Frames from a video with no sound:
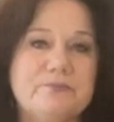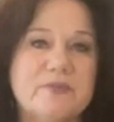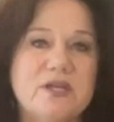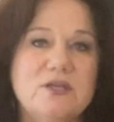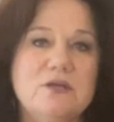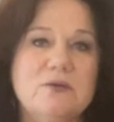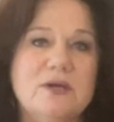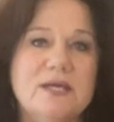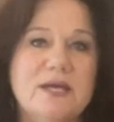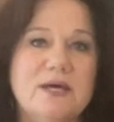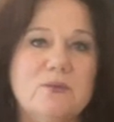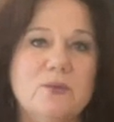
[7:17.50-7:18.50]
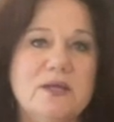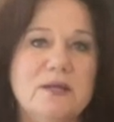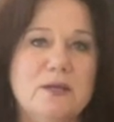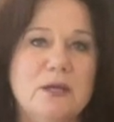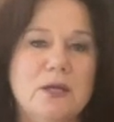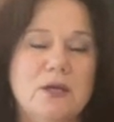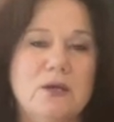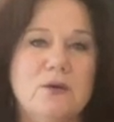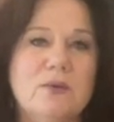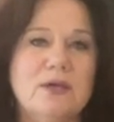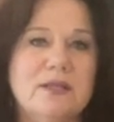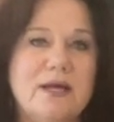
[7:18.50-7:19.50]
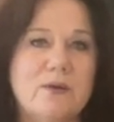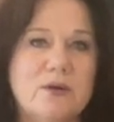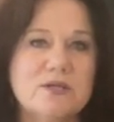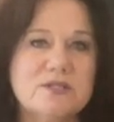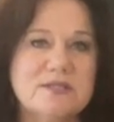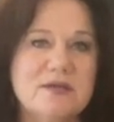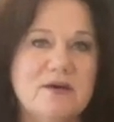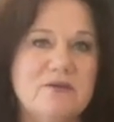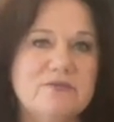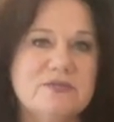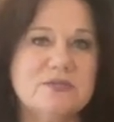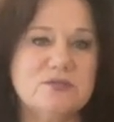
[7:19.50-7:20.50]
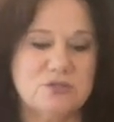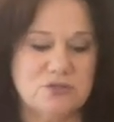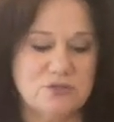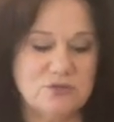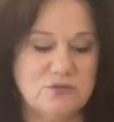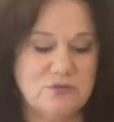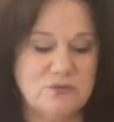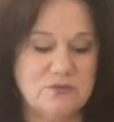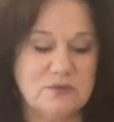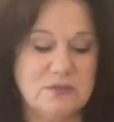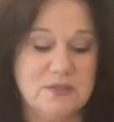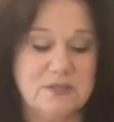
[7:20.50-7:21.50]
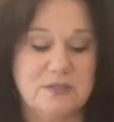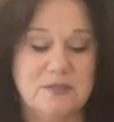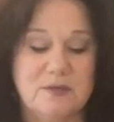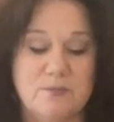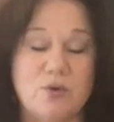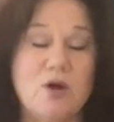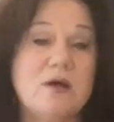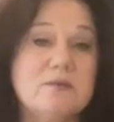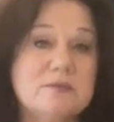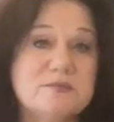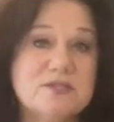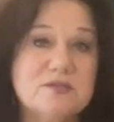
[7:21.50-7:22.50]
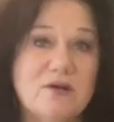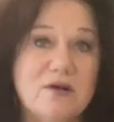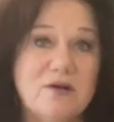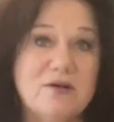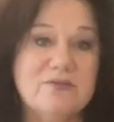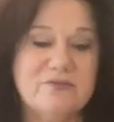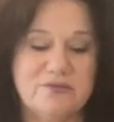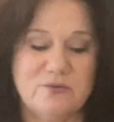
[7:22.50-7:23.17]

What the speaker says: you know, again, we allow ourselves to problem solve.